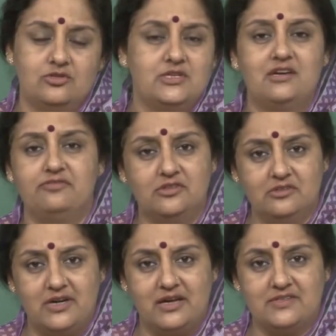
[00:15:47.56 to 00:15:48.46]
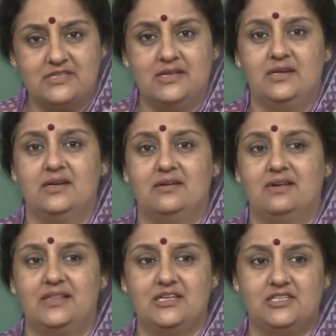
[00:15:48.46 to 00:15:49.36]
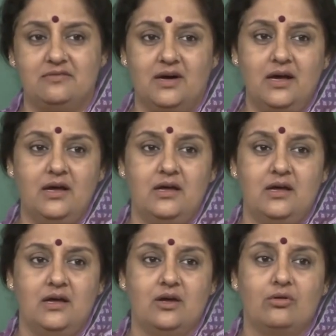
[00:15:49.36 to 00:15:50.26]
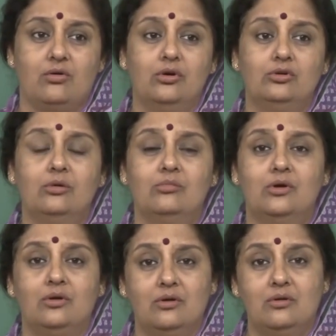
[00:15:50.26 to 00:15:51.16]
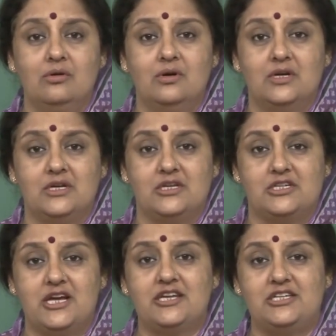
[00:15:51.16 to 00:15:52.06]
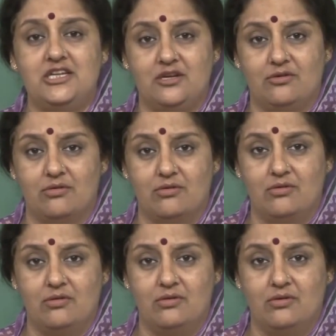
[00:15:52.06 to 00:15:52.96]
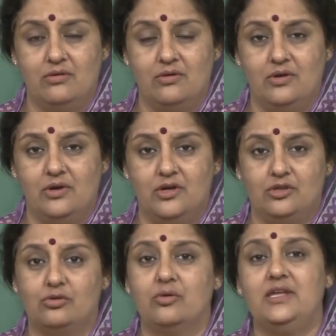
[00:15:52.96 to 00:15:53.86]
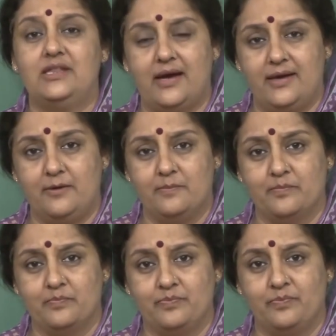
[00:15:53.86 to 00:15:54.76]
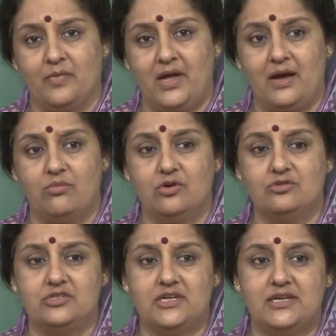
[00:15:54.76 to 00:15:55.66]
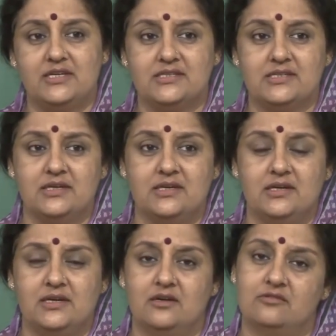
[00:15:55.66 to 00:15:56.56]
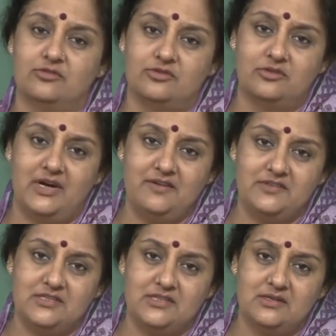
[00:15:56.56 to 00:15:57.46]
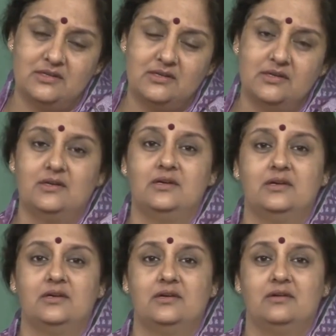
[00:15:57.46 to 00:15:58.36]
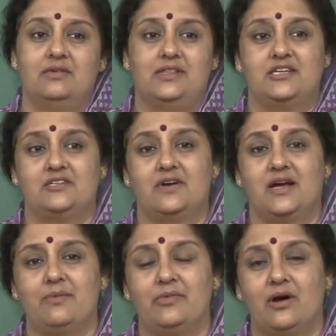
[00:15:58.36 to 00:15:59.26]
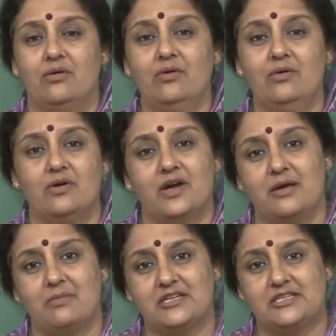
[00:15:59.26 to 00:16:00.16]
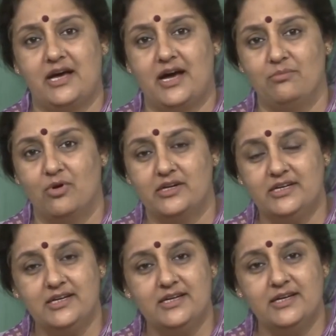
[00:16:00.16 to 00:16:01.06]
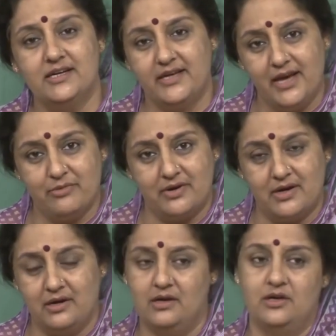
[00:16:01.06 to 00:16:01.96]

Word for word: To take photographs. Watashi wa kodomo no shashin o toritai. I want to take his photographs. Watashi wa kamera o kaimashita. I bought a camera.